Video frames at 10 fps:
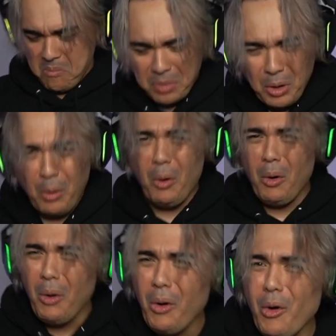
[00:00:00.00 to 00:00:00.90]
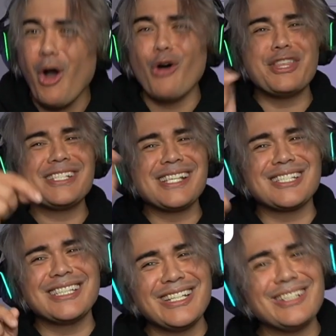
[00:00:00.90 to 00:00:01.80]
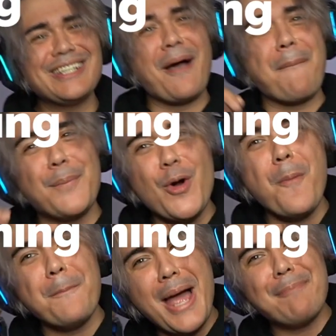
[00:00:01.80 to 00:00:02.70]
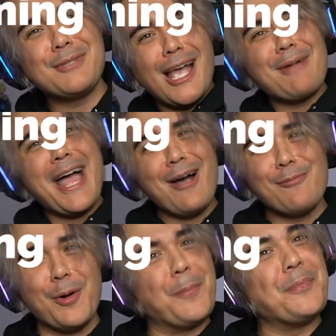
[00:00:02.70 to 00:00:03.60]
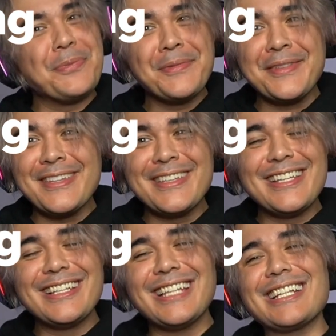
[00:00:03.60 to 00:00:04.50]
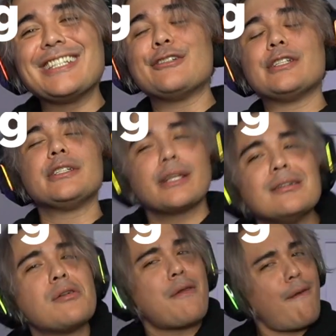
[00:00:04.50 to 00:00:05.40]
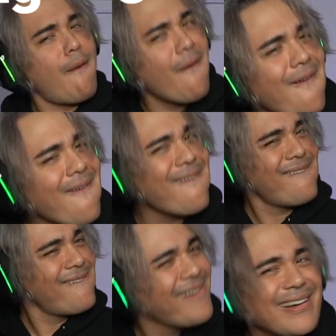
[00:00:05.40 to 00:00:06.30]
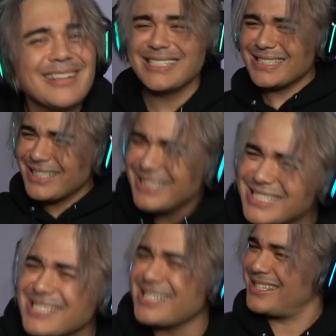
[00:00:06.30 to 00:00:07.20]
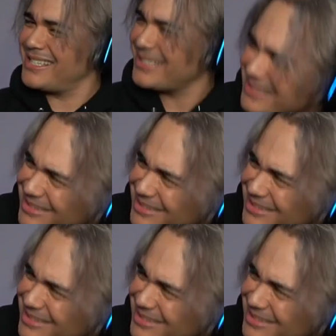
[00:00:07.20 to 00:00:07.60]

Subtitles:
Woo! Oh, this is literally a boom bap type of album. Like literally like just literally just like this.